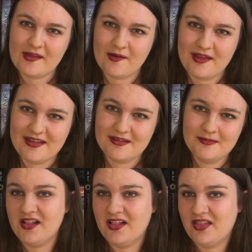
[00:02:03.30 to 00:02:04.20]
therein.
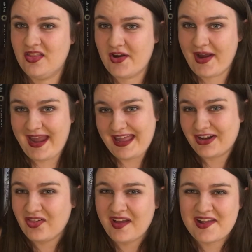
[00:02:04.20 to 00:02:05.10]
They're
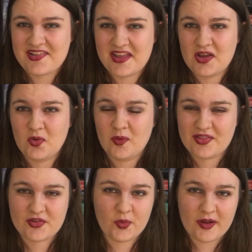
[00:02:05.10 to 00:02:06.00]
analyzing
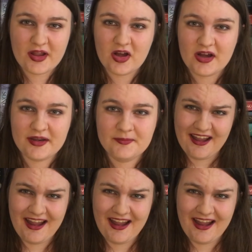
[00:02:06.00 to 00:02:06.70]
what's going on,